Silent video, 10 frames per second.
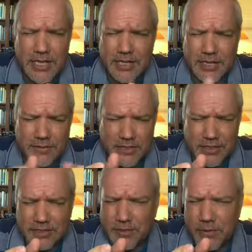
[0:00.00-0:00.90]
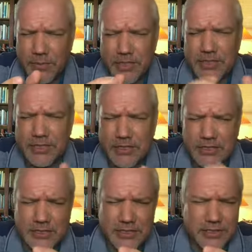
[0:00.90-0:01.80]
Loves us so much that you
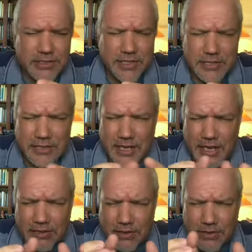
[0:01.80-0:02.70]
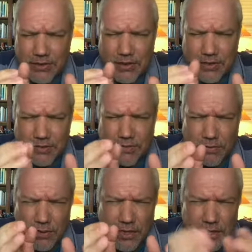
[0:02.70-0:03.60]
sent your son to die on the cross
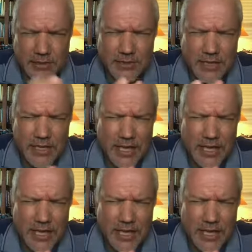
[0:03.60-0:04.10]
for us.